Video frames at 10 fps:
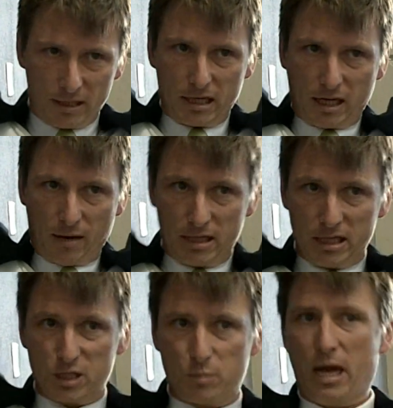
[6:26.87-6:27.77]
company to come
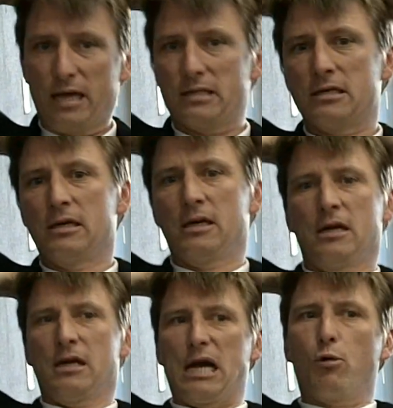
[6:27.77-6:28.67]
into the space.
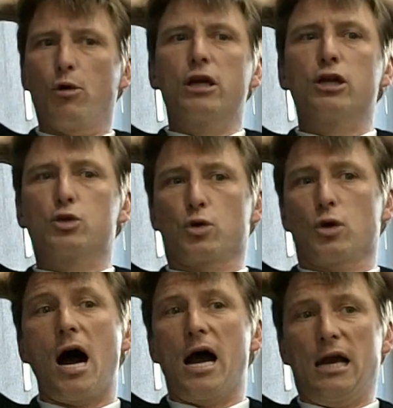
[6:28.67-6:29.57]
And we're going to
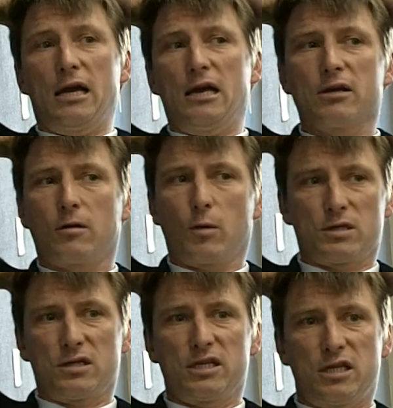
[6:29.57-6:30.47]
try in the
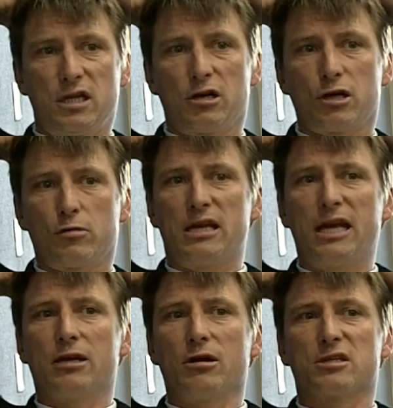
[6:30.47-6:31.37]
course of this year to
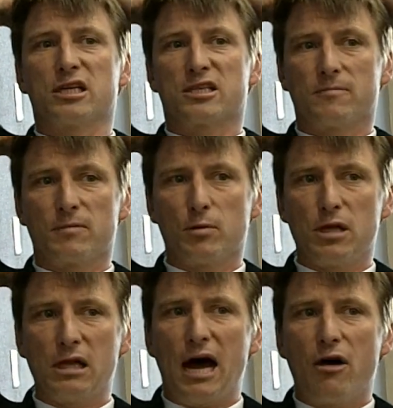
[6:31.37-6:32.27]
create an ecosystem that
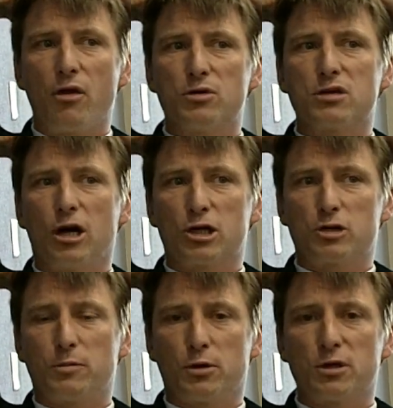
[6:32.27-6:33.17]
will allow those
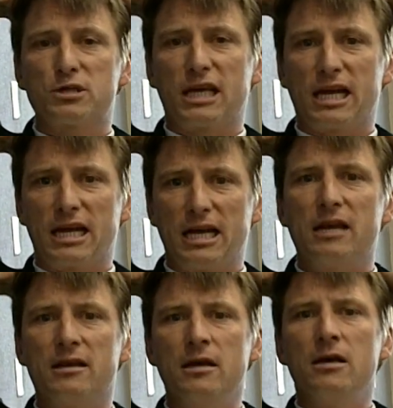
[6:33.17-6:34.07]
entrepreneurs to get
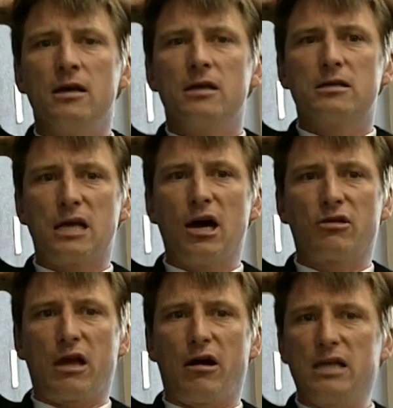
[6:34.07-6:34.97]
in to
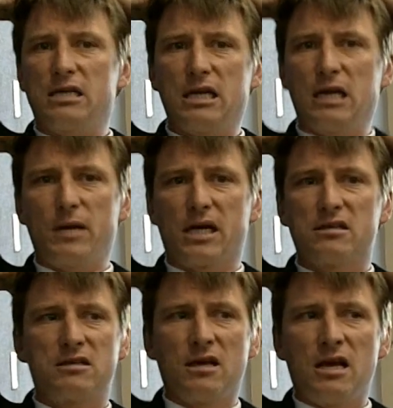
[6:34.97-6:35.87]
healthcare IT. Yeah,
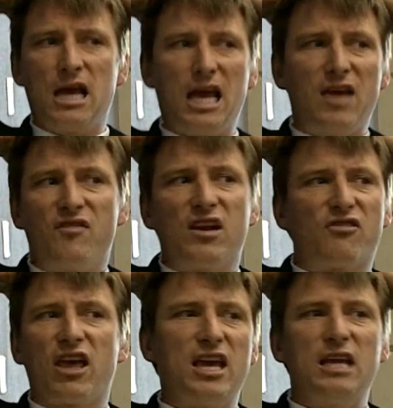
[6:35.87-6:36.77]
you know, last night,
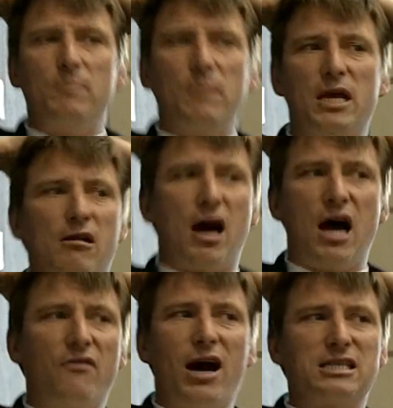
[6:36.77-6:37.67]
even if they eat me
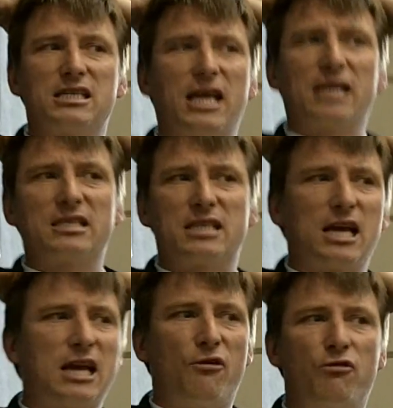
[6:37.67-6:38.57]
alive, I just can't
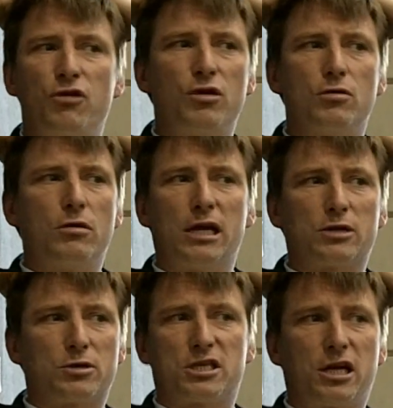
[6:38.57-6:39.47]
stand how few
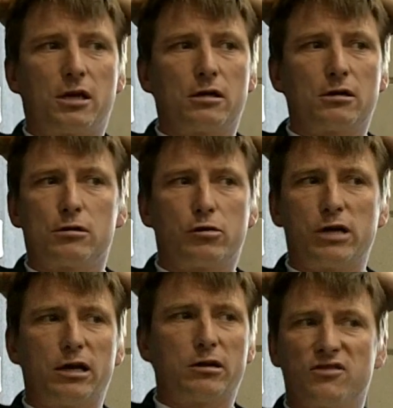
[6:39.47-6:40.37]
interesting
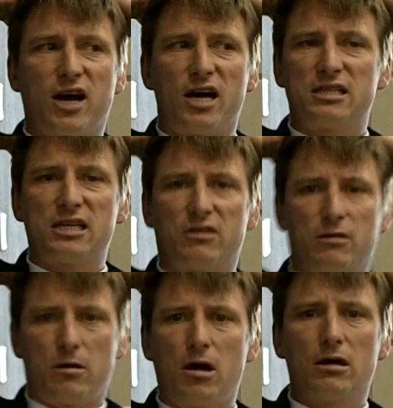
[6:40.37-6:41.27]
creators of content
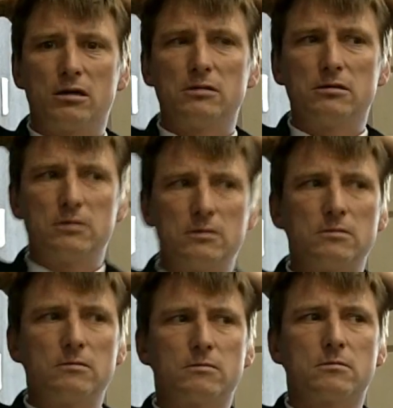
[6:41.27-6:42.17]
there are. Last night I
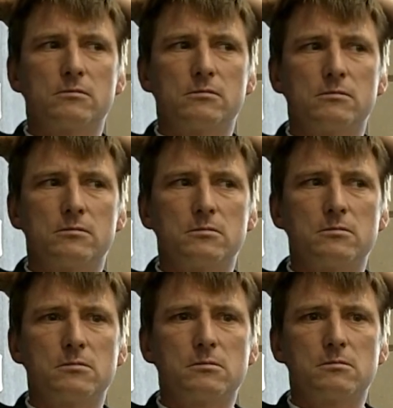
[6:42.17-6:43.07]
met a
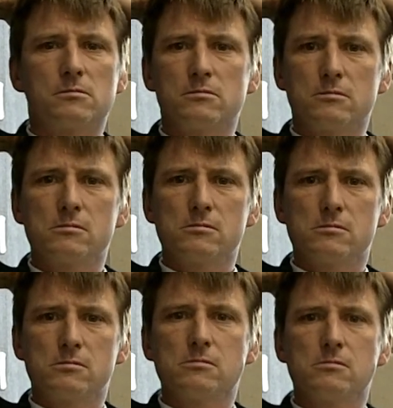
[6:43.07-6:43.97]
couple of people from
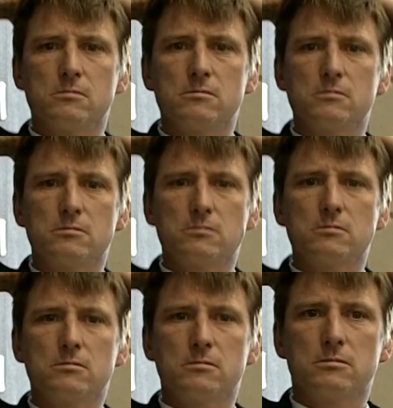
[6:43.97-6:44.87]
India, and they actually are
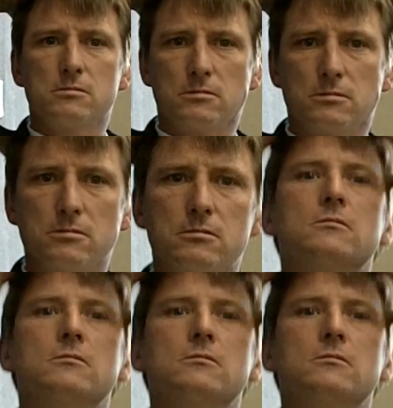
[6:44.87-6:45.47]
based in India,